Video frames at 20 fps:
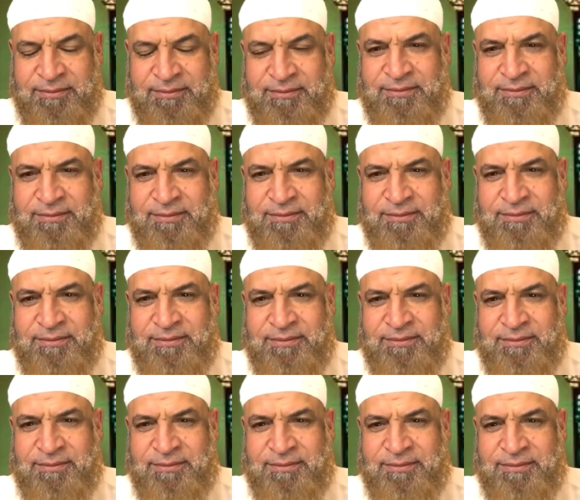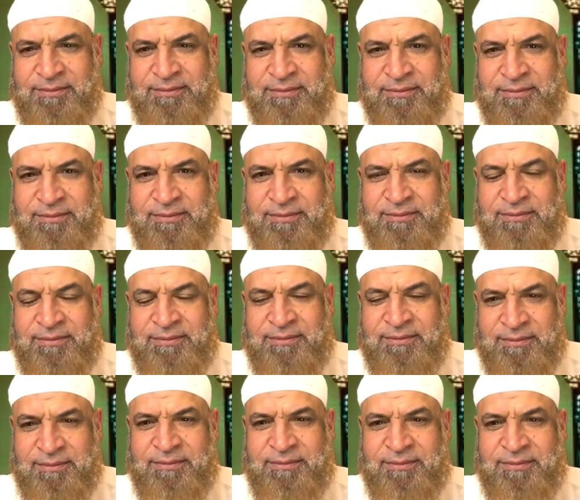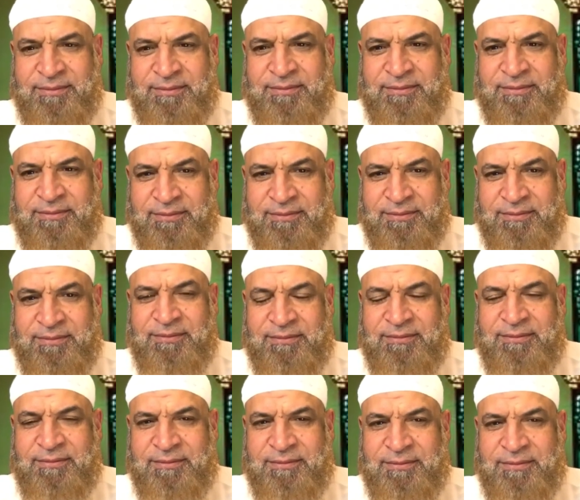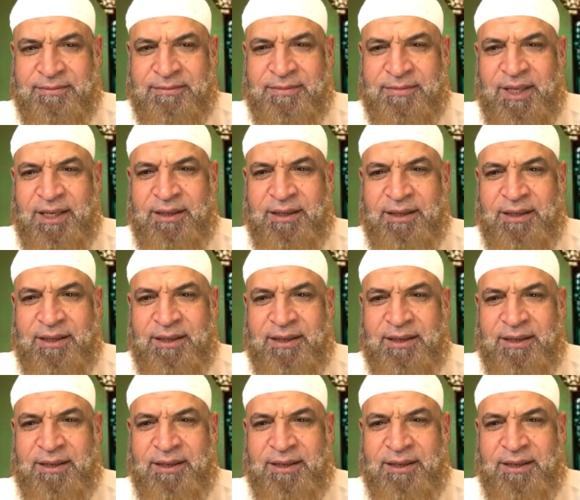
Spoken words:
[no speech]